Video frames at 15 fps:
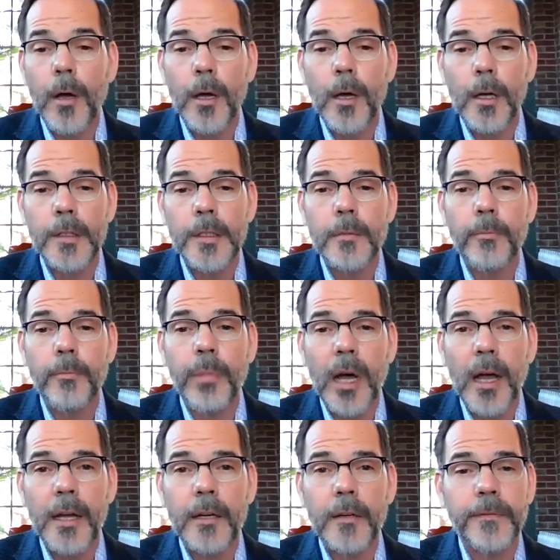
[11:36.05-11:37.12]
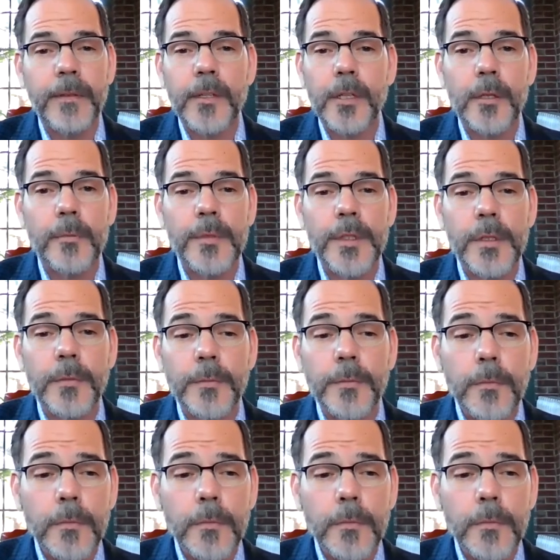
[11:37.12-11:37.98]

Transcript: uh, buyer firms,